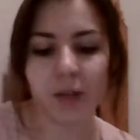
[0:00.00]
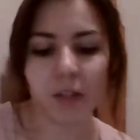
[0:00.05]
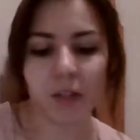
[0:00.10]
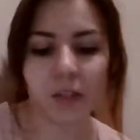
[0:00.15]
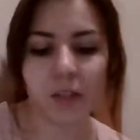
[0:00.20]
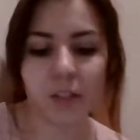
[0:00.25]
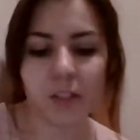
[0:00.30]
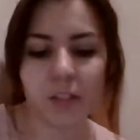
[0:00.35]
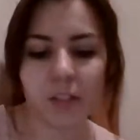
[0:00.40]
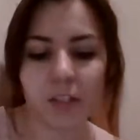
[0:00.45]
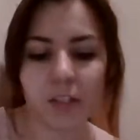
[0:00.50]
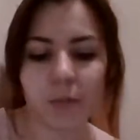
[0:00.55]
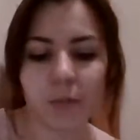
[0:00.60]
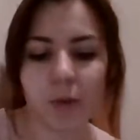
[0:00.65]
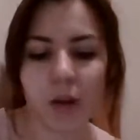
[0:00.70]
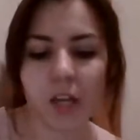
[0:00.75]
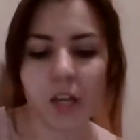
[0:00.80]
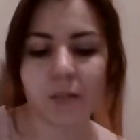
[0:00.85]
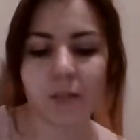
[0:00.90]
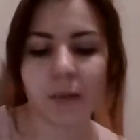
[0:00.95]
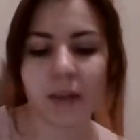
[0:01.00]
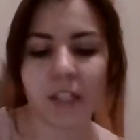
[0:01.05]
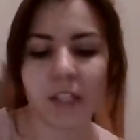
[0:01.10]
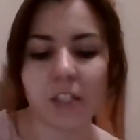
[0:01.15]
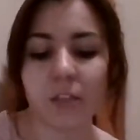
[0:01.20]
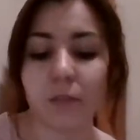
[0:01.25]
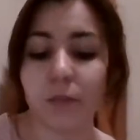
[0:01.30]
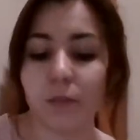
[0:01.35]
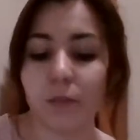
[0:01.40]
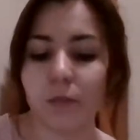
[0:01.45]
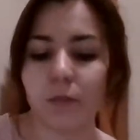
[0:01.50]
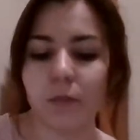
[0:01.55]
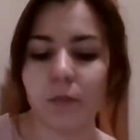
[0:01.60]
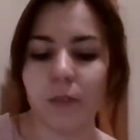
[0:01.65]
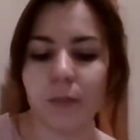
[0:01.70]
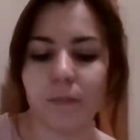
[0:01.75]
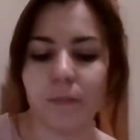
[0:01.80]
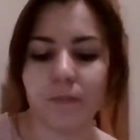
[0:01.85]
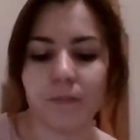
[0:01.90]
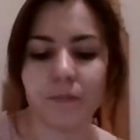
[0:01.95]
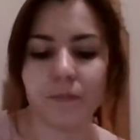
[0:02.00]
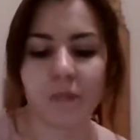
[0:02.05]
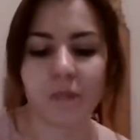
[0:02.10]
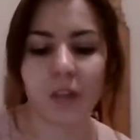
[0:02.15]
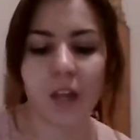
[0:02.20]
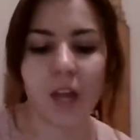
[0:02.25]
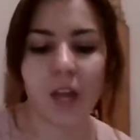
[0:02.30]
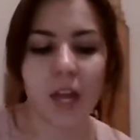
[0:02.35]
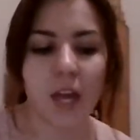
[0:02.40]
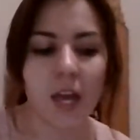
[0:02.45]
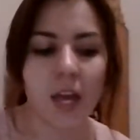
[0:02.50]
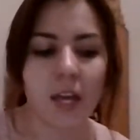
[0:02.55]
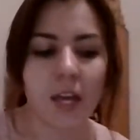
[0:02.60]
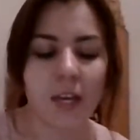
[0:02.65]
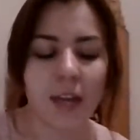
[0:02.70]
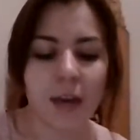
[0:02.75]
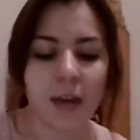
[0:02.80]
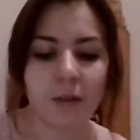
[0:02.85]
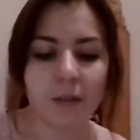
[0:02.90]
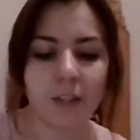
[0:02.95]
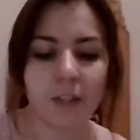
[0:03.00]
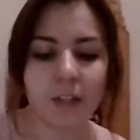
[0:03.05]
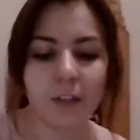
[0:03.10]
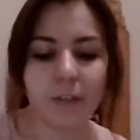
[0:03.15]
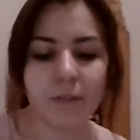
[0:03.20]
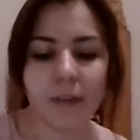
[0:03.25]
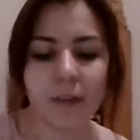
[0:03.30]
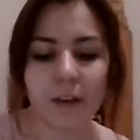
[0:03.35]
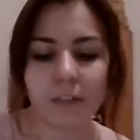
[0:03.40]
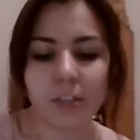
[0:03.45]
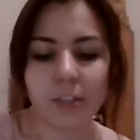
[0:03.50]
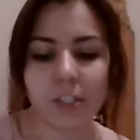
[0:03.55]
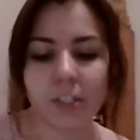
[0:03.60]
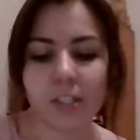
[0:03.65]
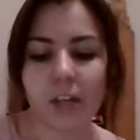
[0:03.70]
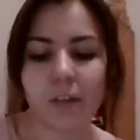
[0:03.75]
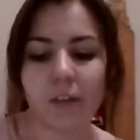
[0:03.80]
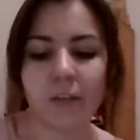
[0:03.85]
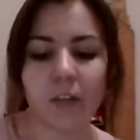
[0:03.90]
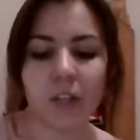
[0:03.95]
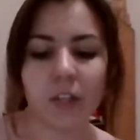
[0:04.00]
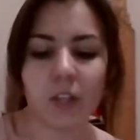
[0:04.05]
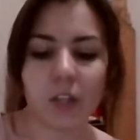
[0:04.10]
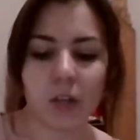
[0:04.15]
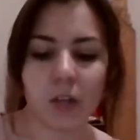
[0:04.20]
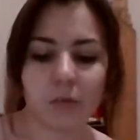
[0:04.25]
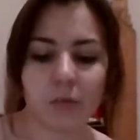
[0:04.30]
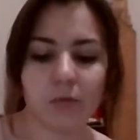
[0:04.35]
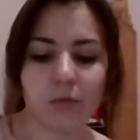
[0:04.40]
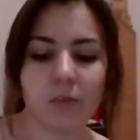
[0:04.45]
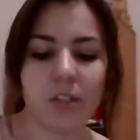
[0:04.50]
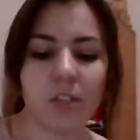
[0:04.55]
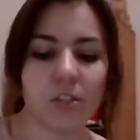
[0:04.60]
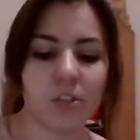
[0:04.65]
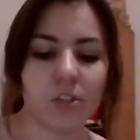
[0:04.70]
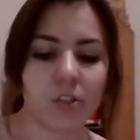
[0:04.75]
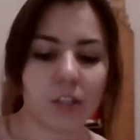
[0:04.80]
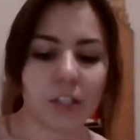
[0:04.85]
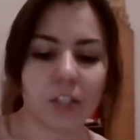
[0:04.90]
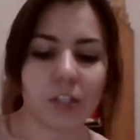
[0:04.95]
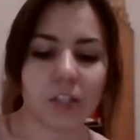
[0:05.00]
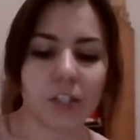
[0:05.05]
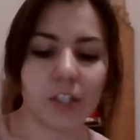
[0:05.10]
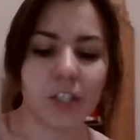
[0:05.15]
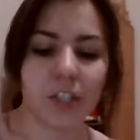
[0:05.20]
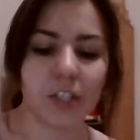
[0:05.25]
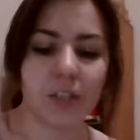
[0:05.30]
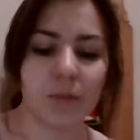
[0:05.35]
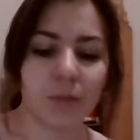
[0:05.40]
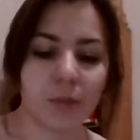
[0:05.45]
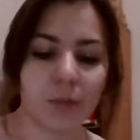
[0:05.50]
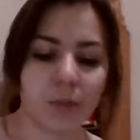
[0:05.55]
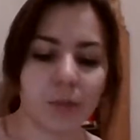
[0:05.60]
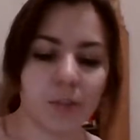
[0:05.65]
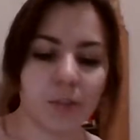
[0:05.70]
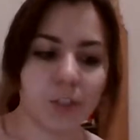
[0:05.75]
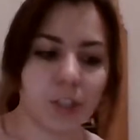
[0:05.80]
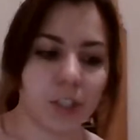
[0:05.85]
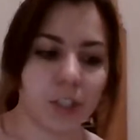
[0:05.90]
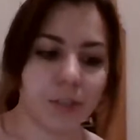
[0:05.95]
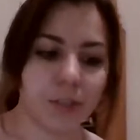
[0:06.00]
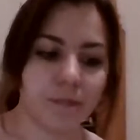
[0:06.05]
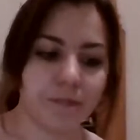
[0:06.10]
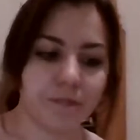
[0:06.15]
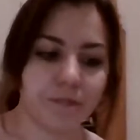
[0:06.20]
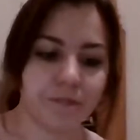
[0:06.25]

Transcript: alert to the prospect of food. Now Kira found herself alone with a stranger in the blue shirt.